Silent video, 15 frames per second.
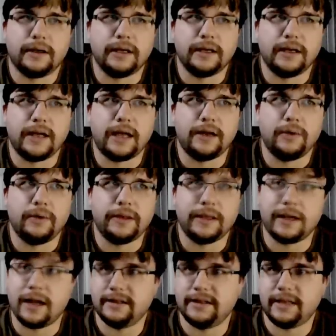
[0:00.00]
not knowing the
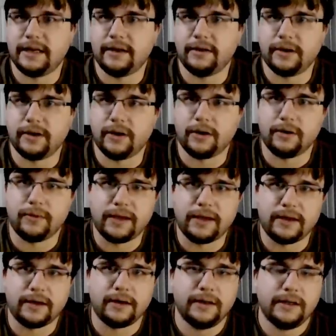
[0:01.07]
content of the card, rather?
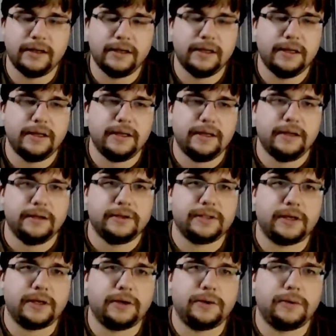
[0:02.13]

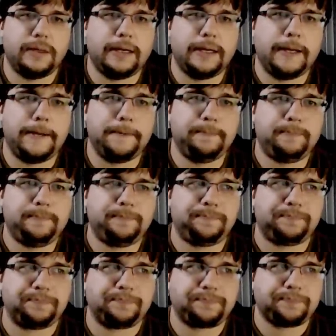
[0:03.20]
So,
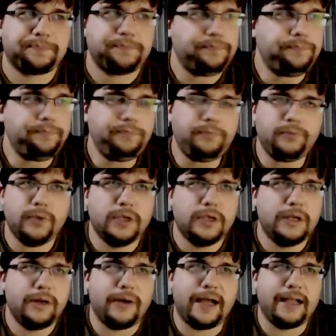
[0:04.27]

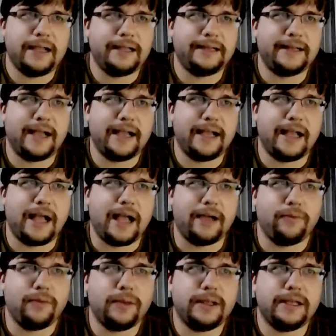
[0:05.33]
I
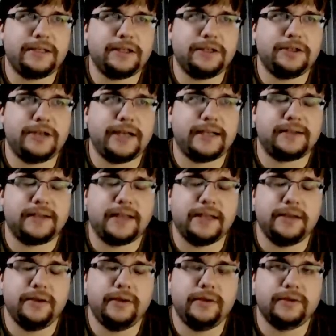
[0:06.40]
really suggest that
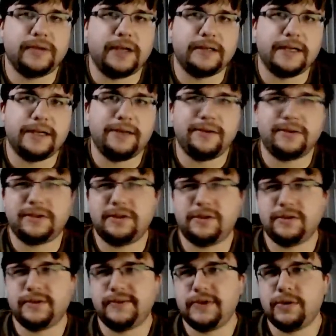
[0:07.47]
you use Anki.
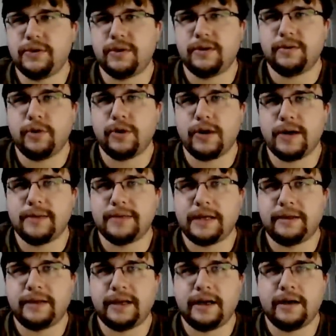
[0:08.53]
There's a few other programs
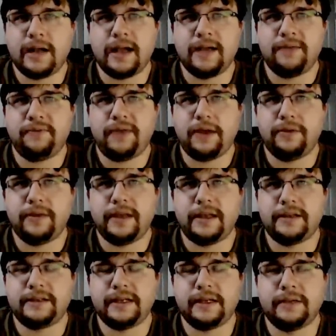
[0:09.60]
out there. I've found
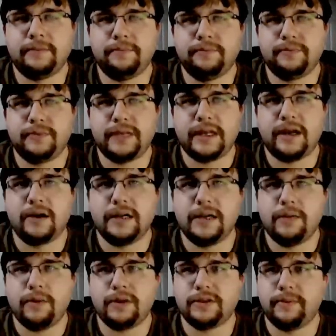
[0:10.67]
that
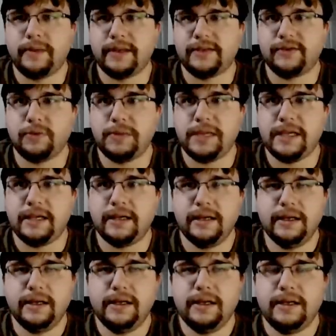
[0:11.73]
Anki works the best for me,
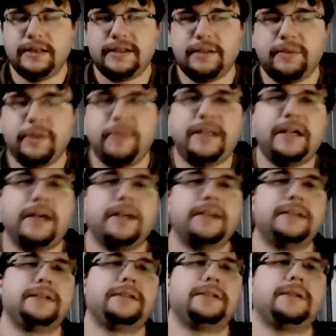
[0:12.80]
simply
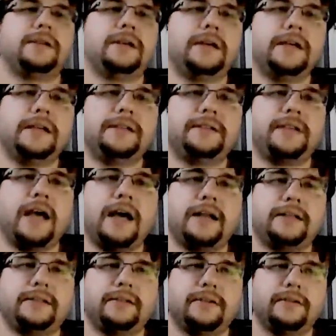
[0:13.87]
because it's got